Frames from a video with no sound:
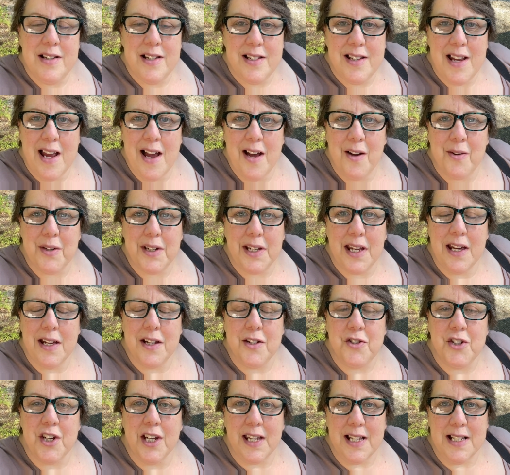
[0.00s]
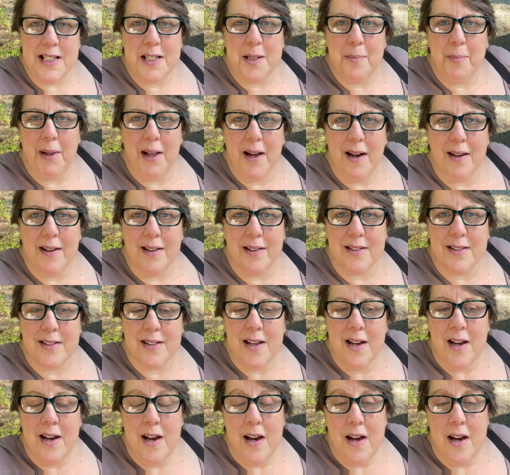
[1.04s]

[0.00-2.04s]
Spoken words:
to town to get chicken supplies.